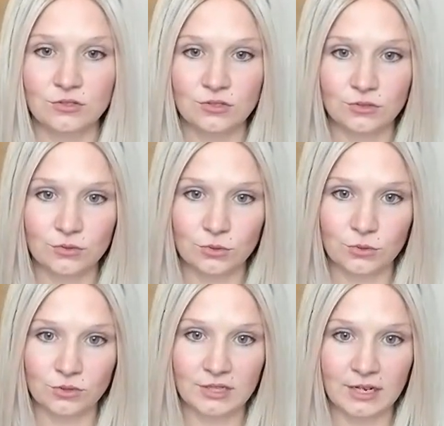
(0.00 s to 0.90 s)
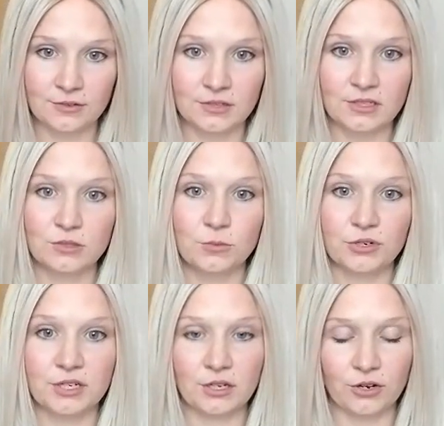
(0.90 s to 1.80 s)
to cool down this
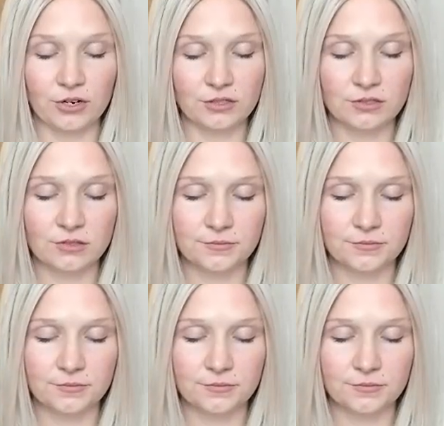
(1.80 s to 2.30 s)
burning heart.